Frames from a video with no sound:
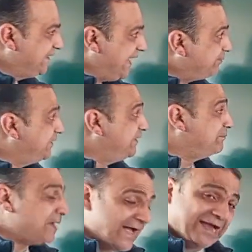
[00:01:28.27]
kept
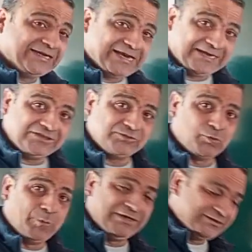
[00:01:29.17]
in mind at this
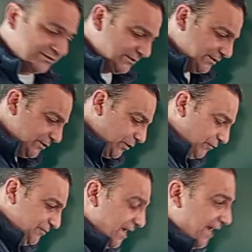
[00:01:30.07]
moment
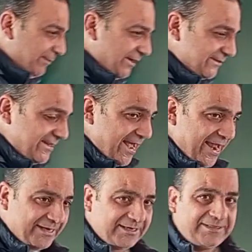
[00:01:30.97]
of time is
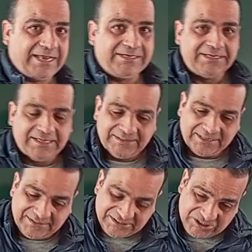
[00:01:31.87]
that
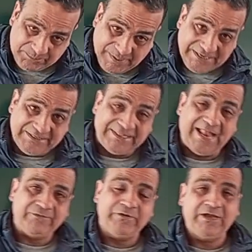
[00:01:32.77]
the spin
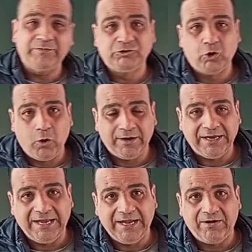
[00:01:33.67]
that we have been
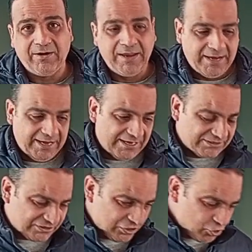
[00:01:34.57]
talking here
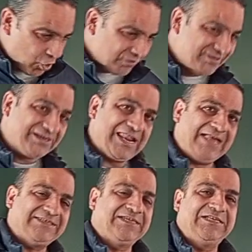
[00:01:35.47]
is not the
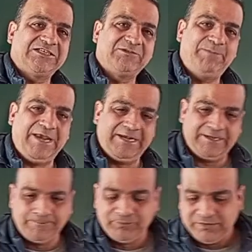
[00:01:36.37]
classical spin.
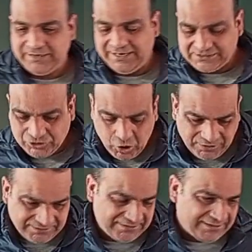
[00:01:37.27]
It's not